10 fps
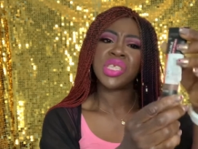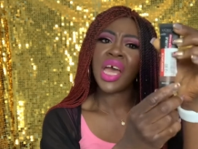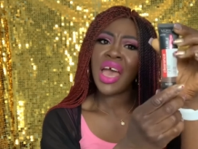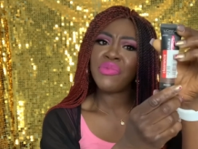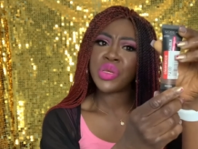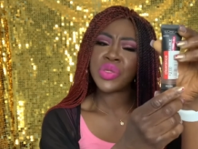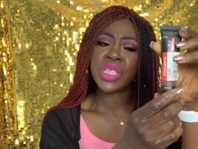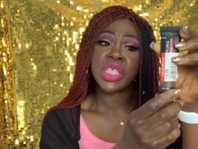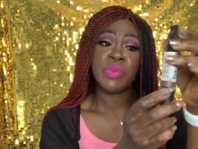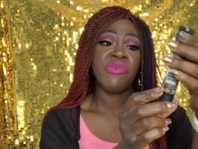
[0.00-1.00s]
I have used
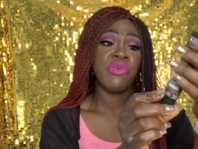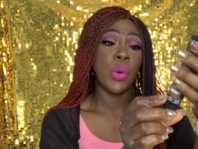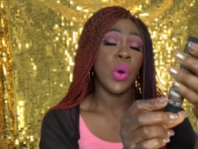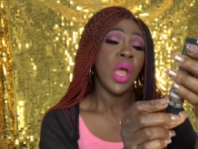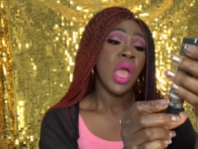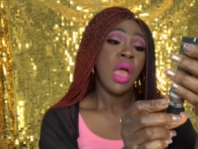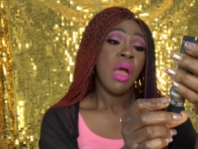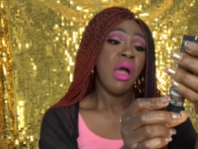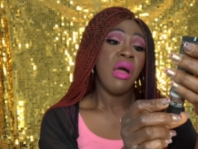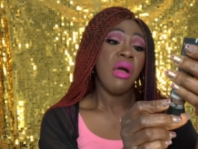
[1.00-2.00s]
this before.
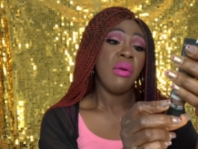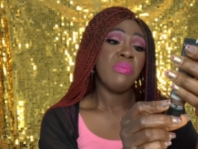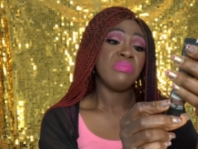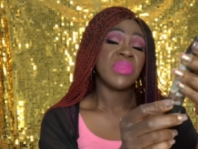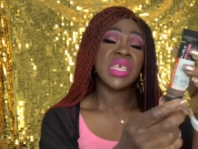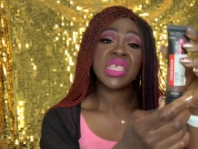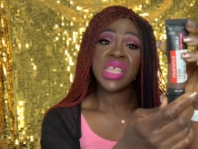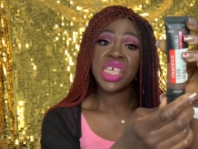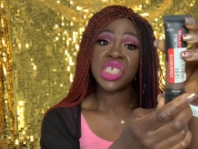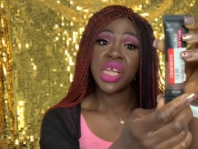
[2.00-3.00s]
This is
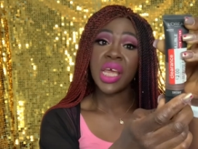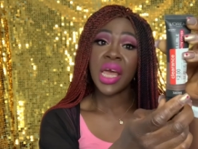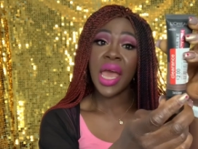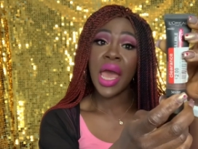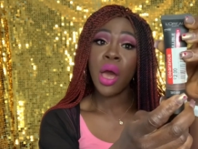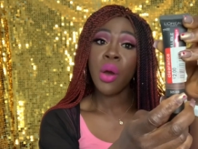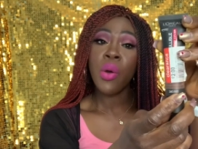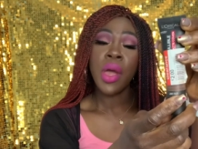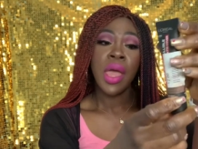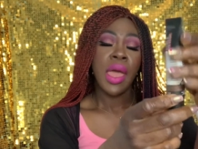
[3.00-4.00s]
the shade Cacao.
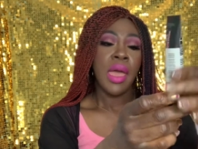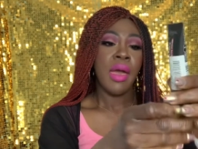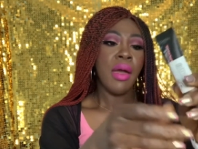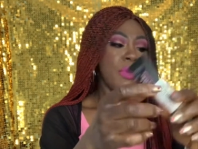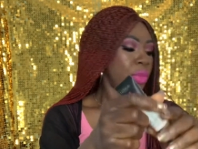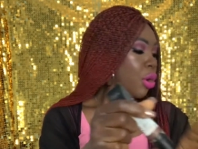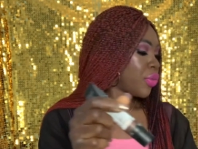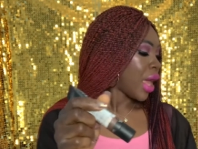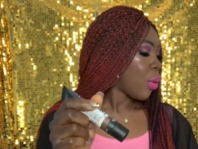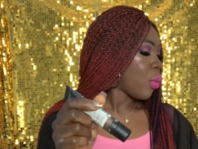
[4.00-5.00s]

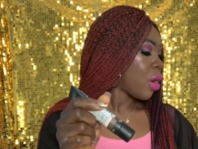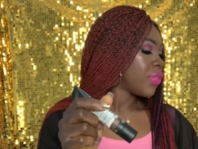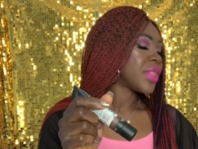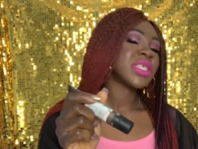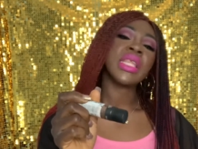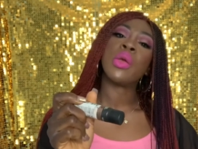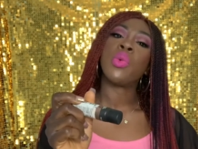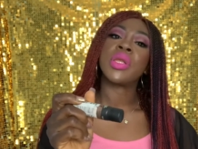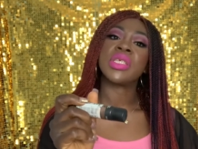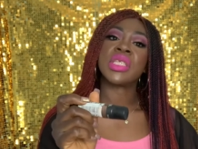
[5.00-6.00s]
The sleek
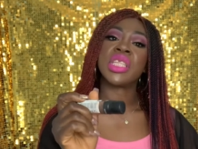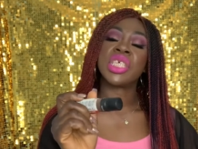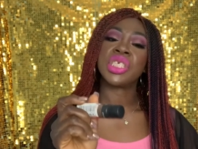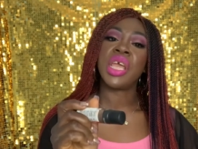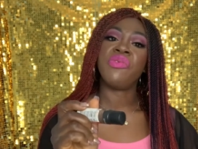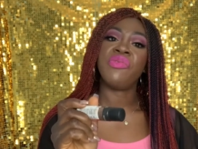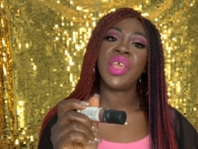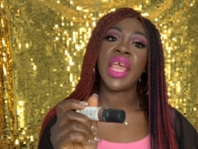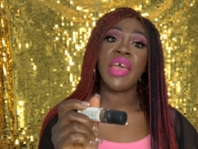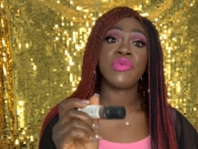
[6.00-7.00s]
one is in the shade
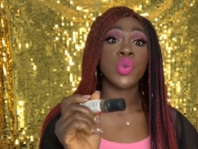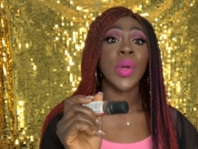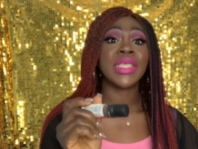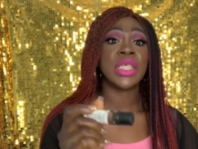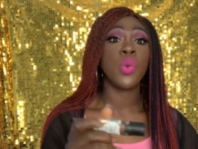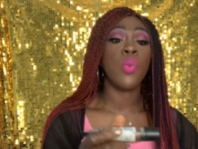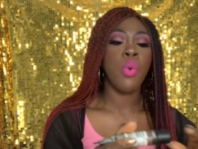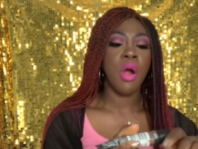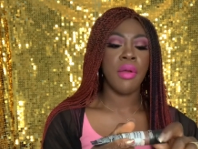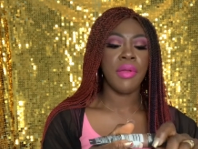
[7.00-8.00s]

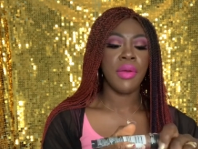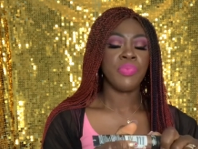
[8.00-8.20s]
VF21.